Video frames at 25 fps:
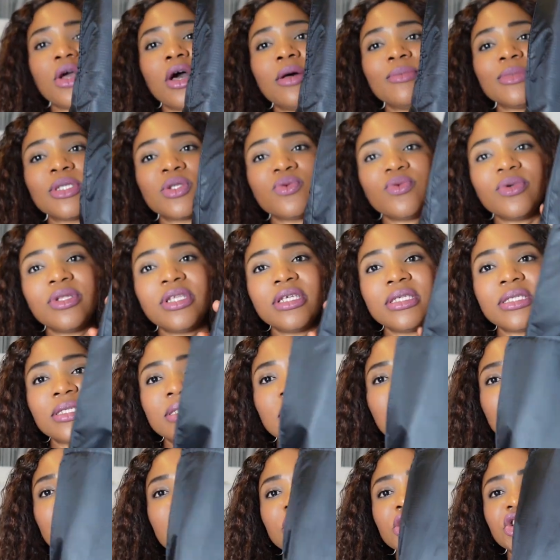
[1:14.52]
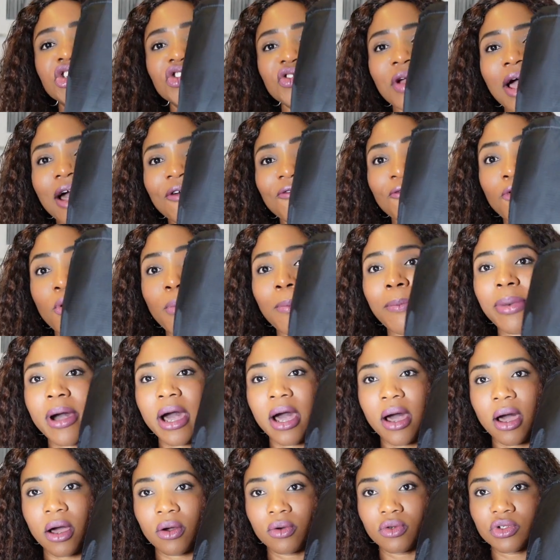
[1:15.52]
comes with this travel
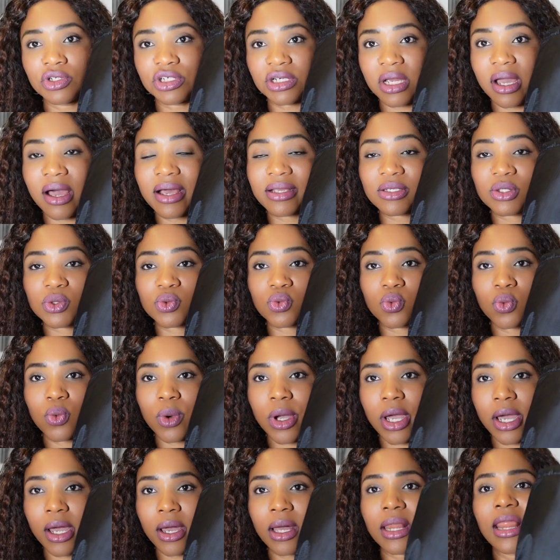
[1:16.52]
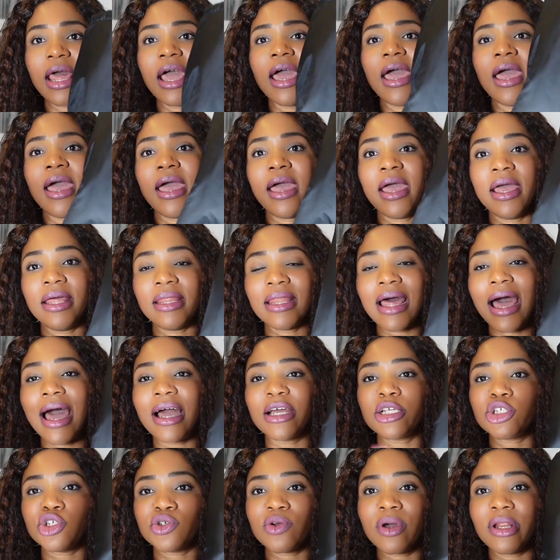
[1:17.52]
pouch as well, and
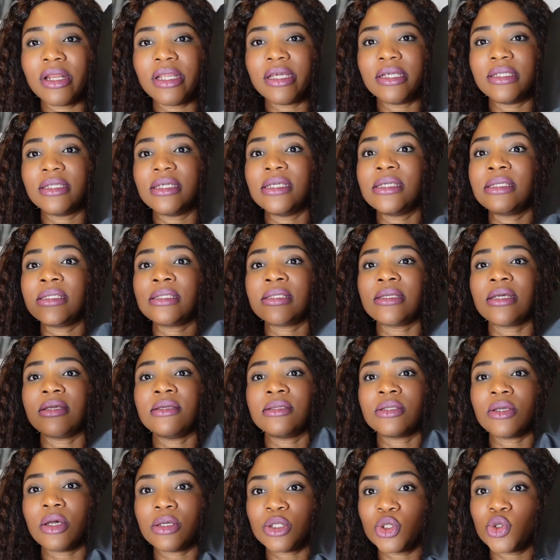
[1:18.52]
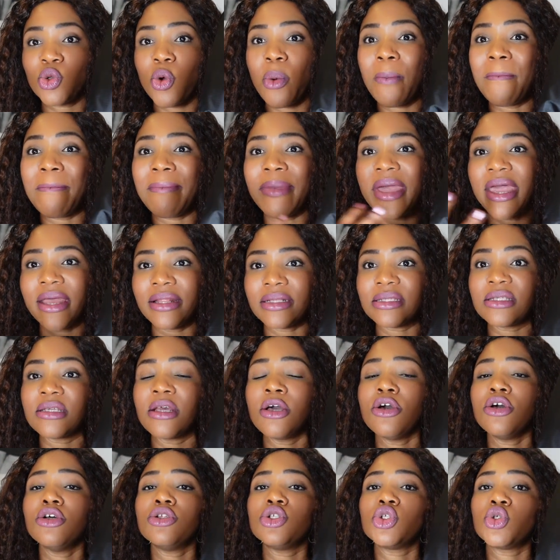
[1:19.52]
actually this is also meant
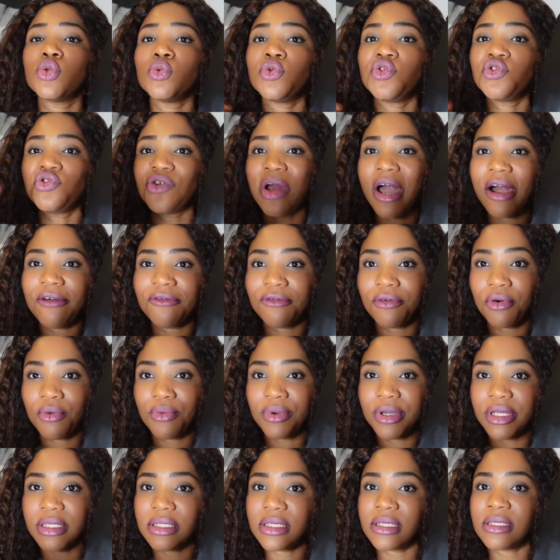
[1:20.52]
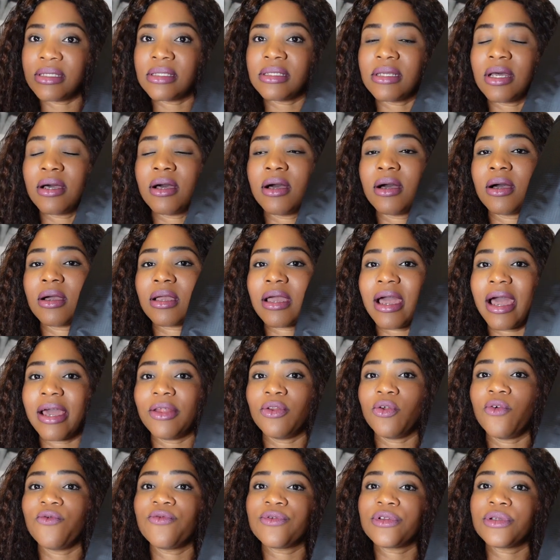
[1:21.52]
to travel with. It's a
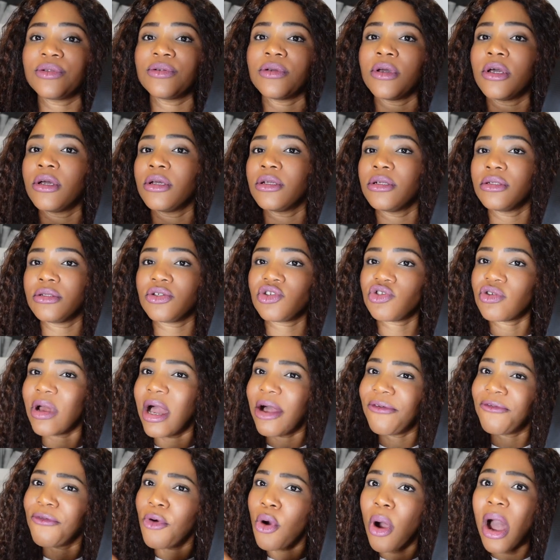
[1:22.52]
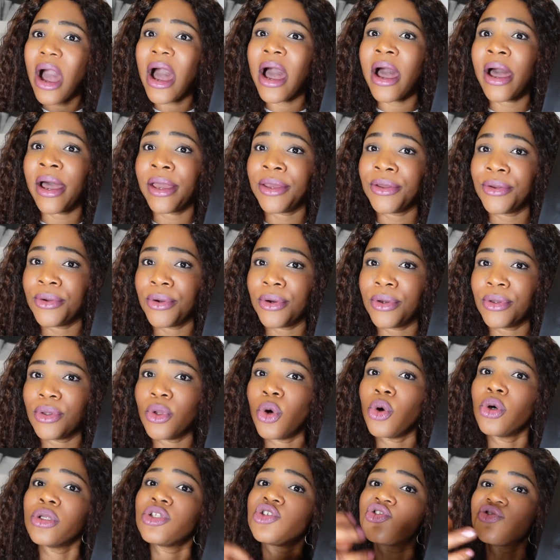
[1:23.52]
kind of travel iron
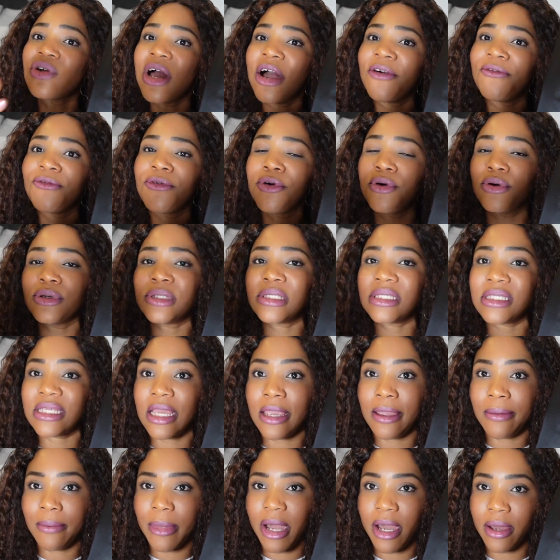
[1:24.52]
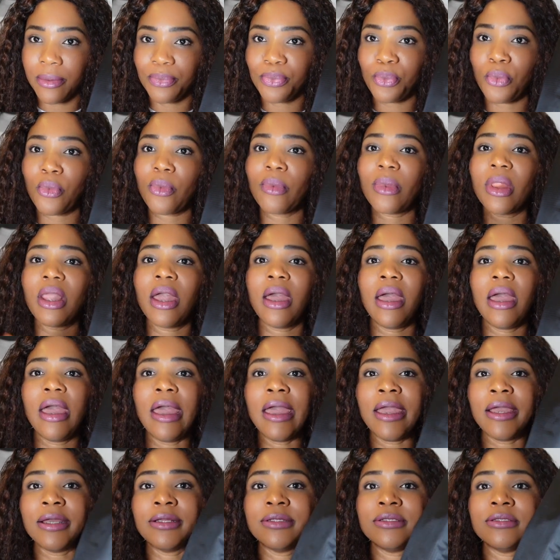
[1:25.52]
or travel steamer.
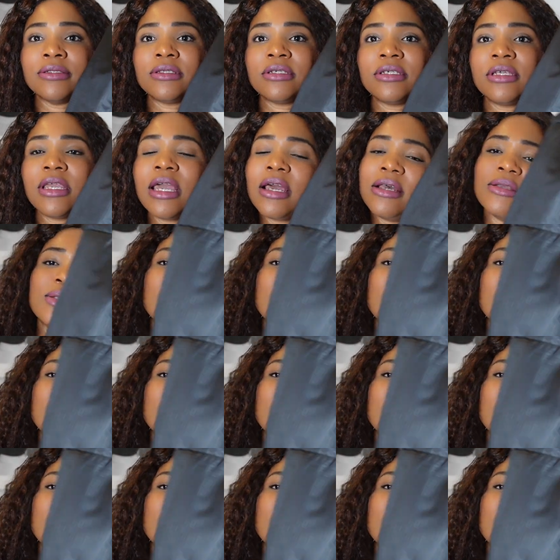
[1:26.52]
And yeah,